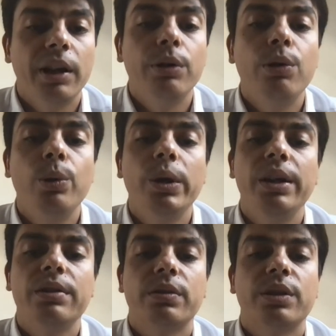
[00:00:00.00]
and who
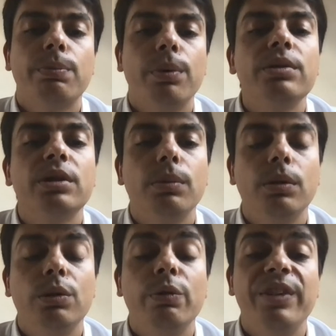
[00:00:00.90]
is
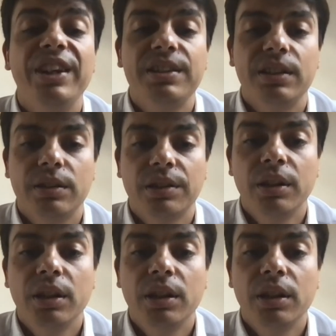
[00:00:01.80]
responsible to fix it,